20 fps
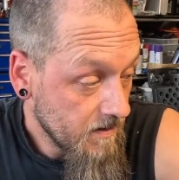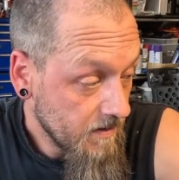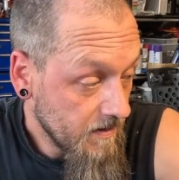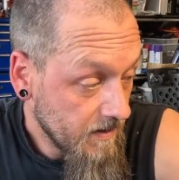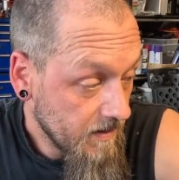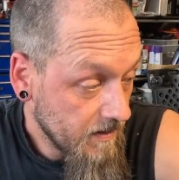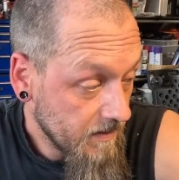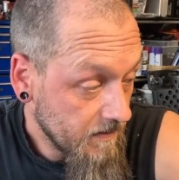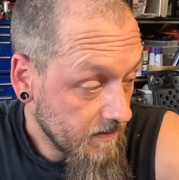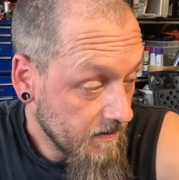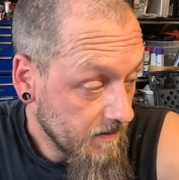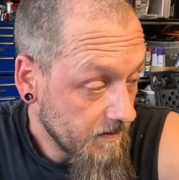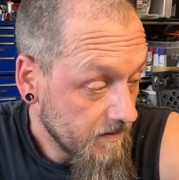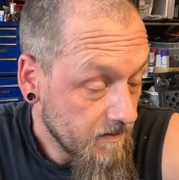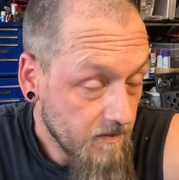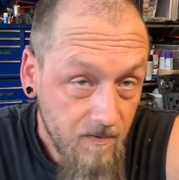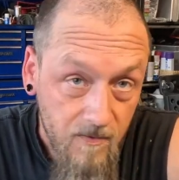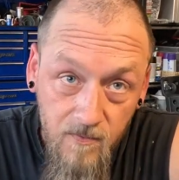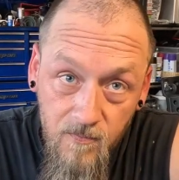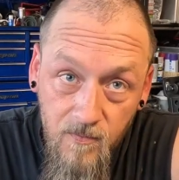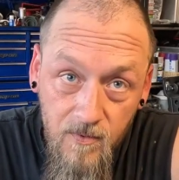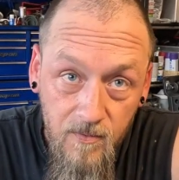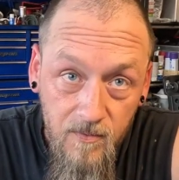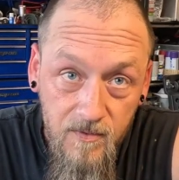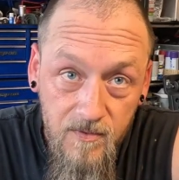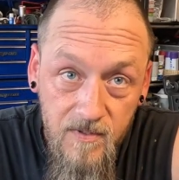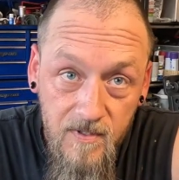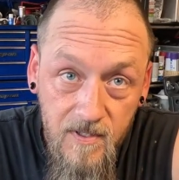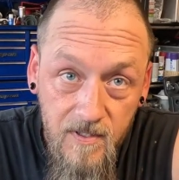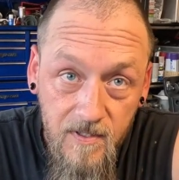and we
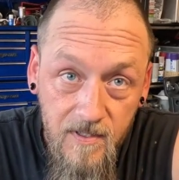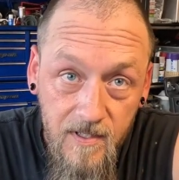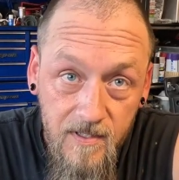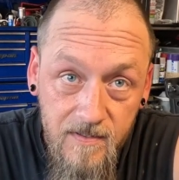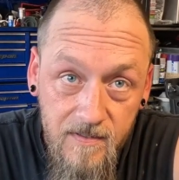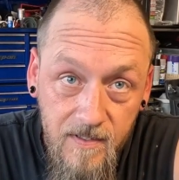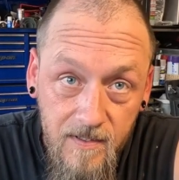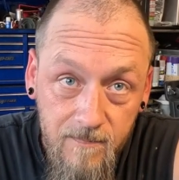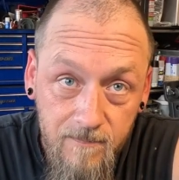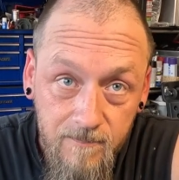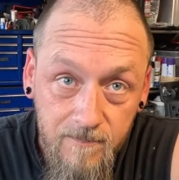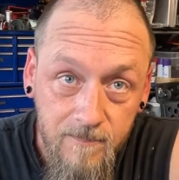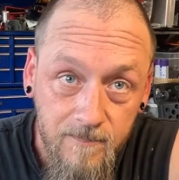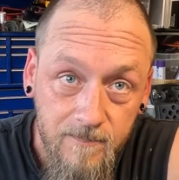will see you next time.